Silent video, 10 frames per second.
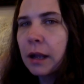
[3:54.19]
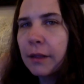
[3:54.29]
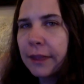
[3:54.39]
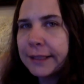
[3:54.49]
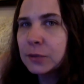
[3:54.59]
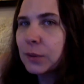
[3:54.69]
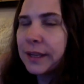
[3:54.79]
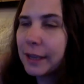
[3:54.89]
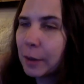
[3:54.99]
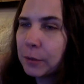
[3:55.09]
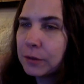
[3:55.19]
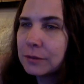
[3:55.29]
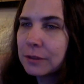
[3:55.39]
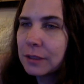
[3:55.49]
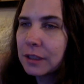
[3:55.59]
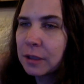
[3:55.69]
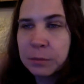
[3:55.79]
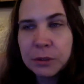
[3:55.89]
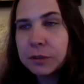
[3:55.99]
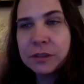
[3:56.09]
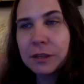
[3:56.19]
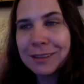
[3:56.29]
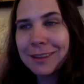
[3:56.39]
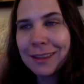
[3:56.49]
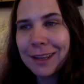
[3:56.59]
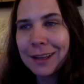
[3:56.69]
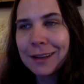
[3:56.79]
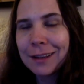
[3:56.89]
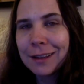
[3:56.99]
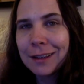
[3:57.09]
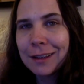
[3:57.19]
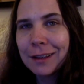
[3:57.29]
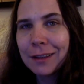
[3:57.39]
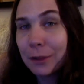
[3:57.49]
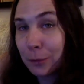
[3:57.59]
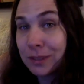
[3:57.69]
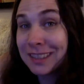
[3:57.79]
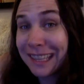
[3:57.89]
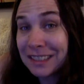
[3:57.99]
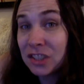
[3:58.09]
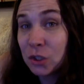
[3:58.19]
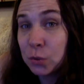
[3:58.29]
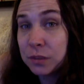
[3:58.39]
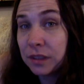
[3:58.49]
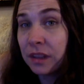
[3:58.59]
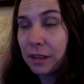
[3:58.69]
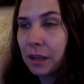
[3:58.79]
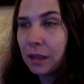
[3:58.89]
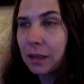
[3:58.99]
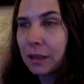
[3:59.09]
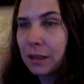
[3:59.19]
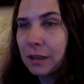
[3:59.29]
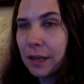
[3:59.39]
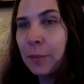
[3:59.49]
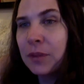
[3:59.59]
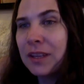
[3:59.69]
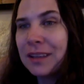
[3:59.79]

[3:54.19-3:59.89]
That's right, Cameron. Computers aren't the thing. They're what gets you to the thing. Namely,